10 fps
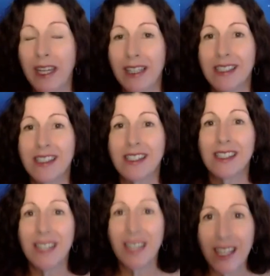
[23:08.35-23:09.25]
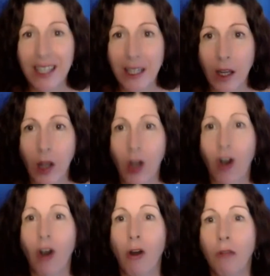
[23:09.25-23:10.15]
in a sea
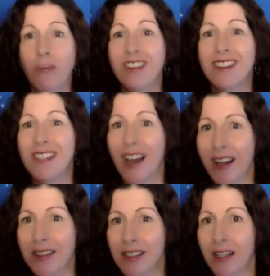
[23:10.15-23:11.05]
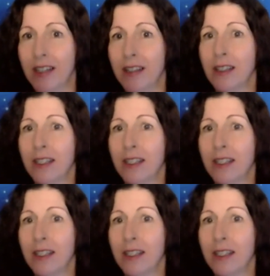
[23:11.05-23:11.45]
of data,